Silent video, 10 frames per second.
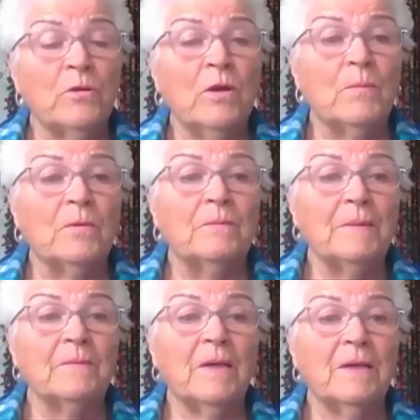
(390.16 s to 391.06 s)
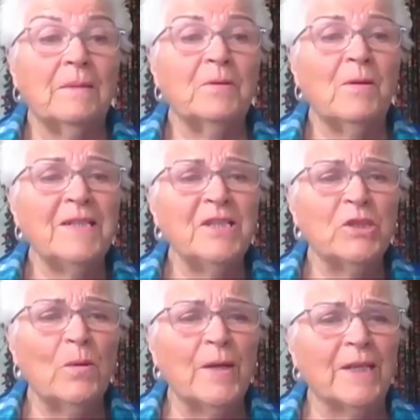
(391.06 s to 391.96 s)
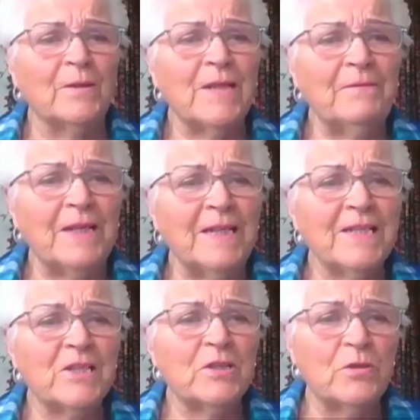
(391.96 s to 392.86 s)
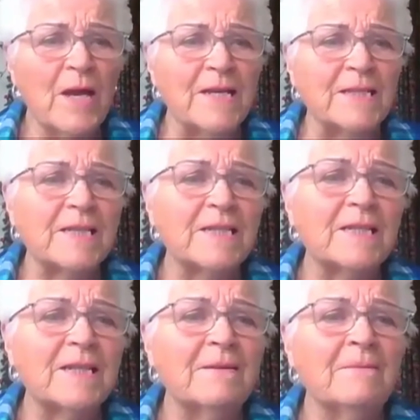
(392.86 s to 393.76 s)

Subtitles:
quite enjoyable. I'm quite enjoying not having any stress.